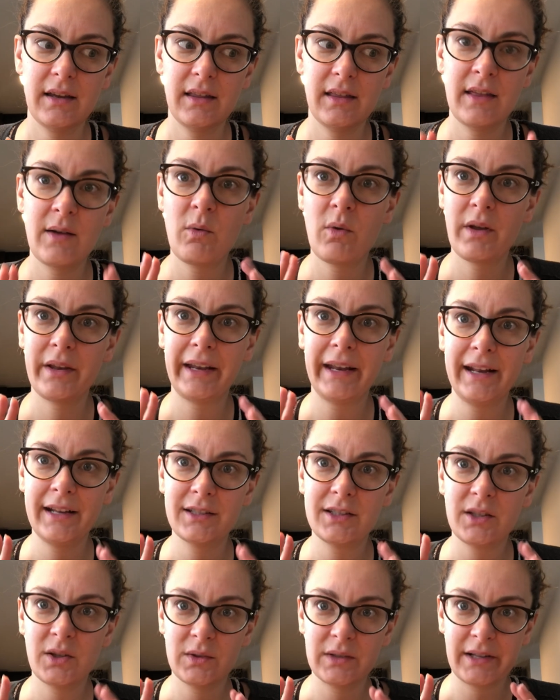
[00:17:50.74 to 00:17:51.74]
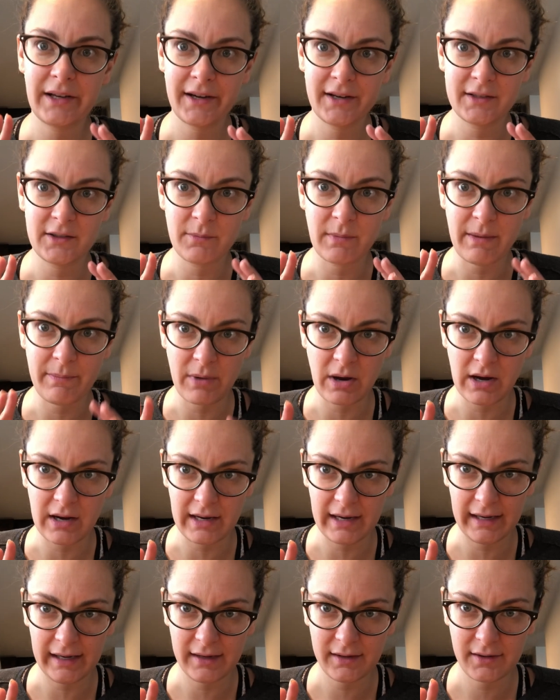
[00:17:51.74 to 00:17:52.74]
that will enhance those areas of my
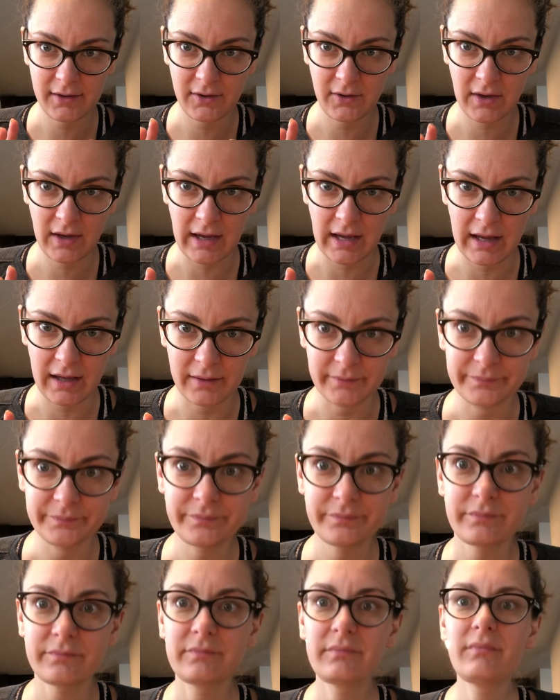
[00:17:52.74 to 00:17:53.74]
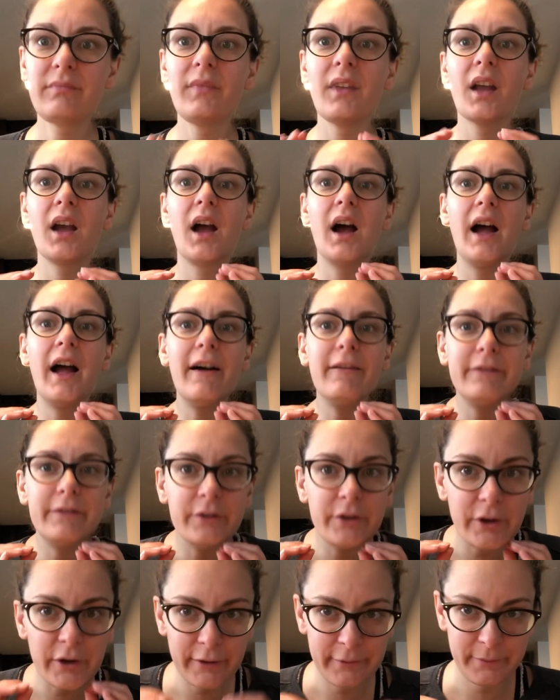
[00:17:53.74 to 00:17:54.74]
body, okay? I have
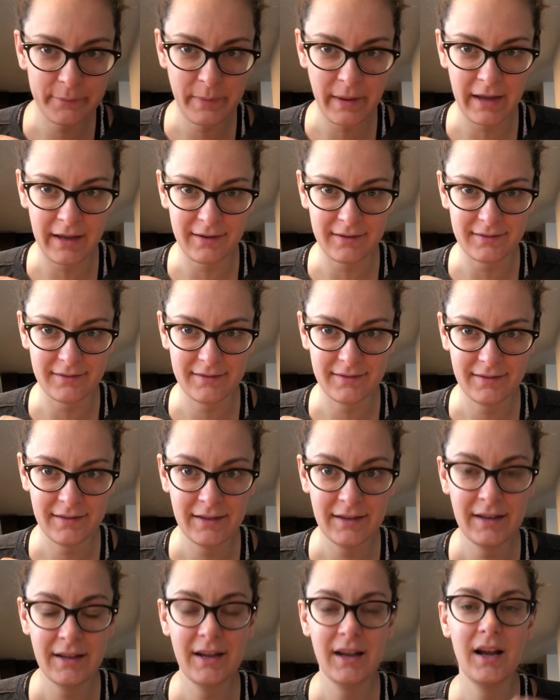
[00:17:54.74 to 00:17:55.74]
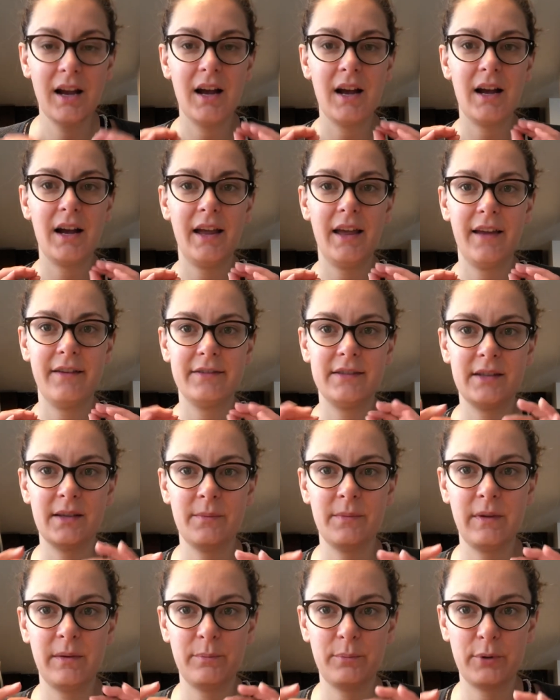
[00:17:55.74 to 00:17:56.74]
nerve pain. I have
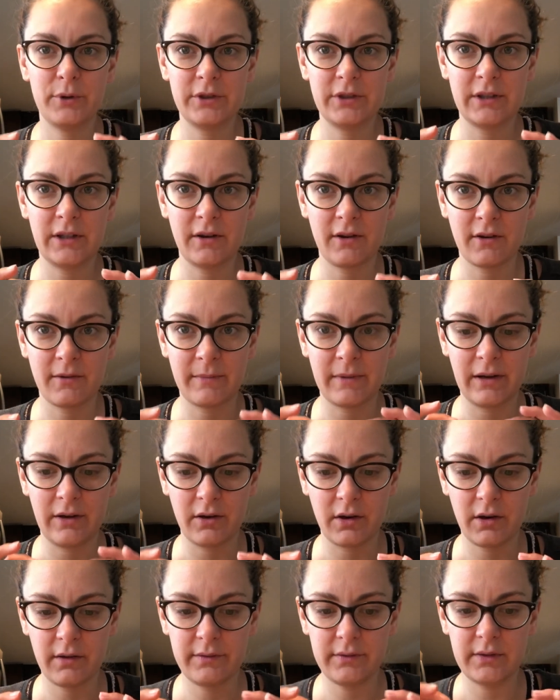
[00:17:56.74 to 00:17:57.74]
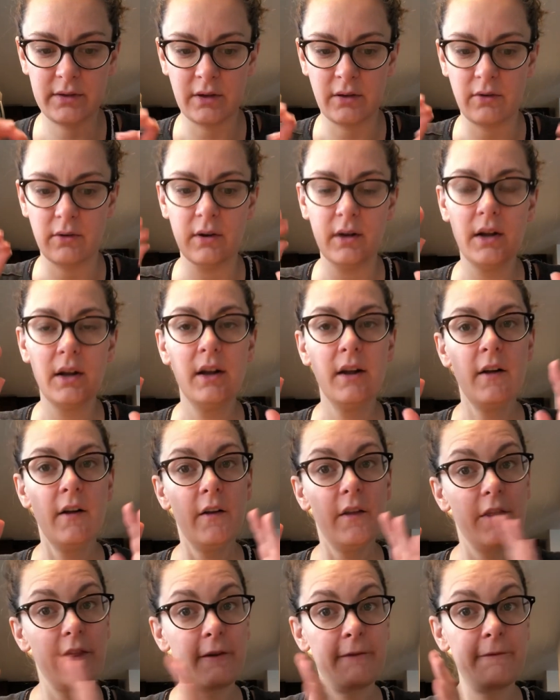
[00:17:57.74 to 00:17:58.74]
something pushing on my nerve. So
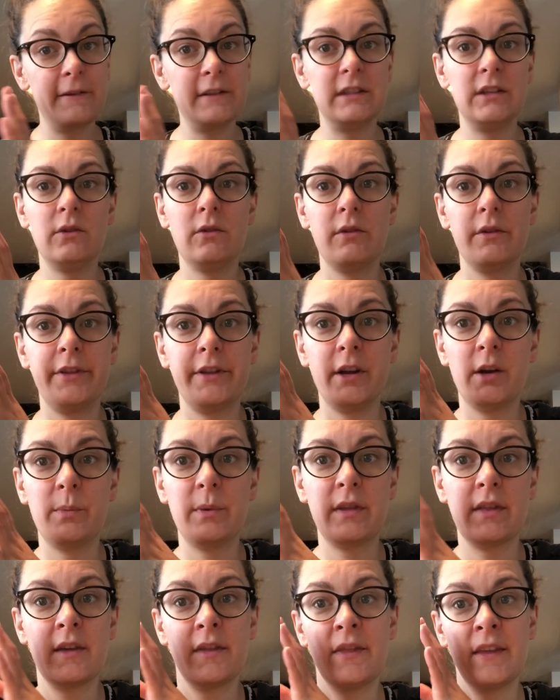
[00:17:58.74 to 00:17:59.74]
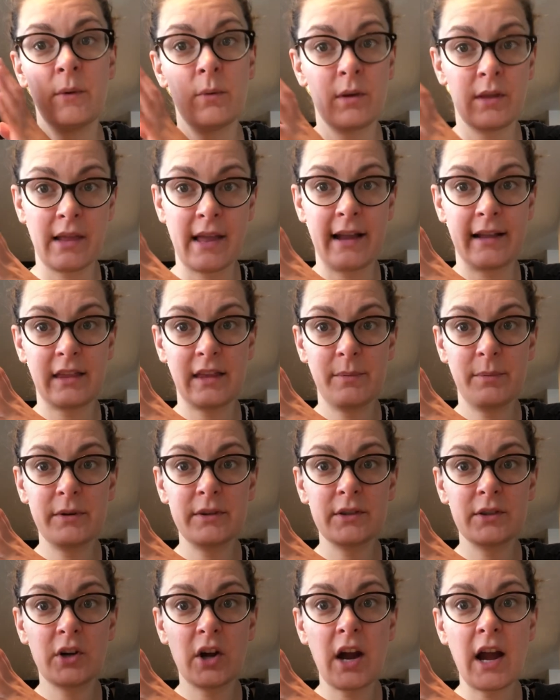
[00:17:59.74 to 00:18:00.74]
the physical therapy that they would likely
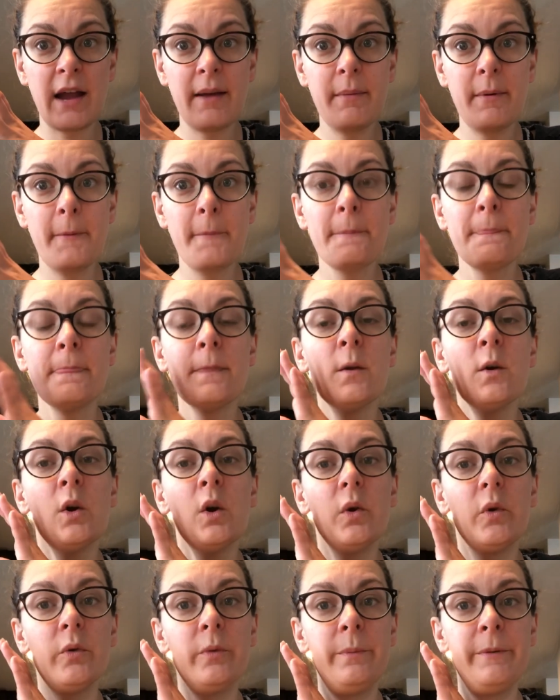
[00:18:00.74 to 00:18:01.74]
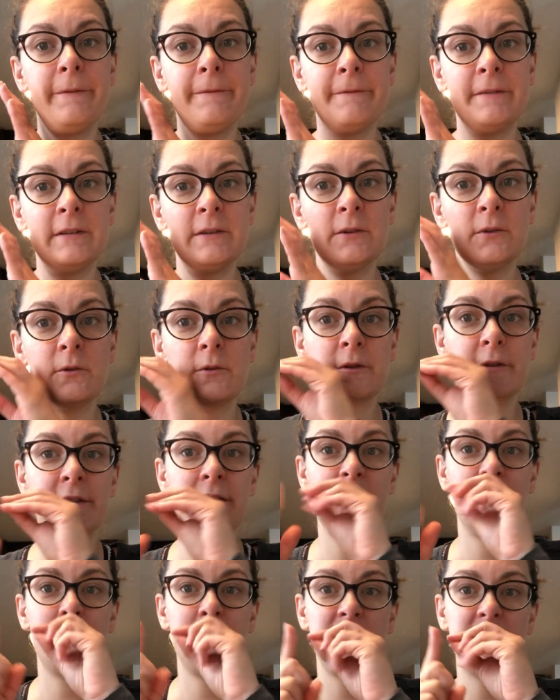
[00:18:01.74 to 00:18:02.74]
prescribe would be physical
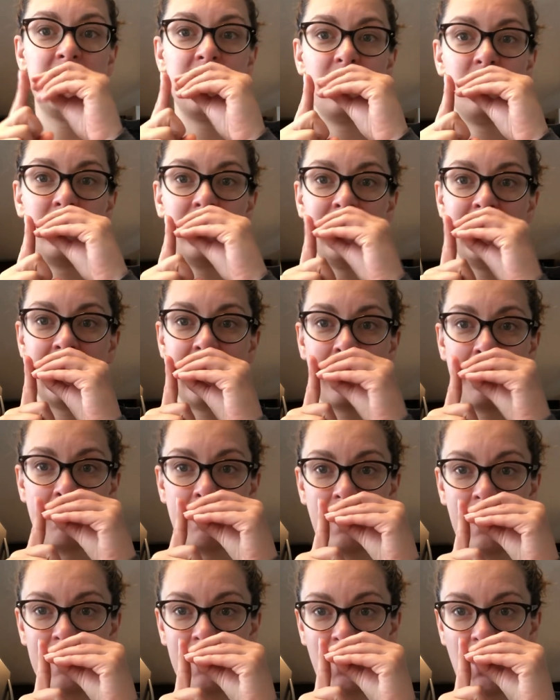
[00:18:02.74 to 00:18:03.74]
therapy that would get my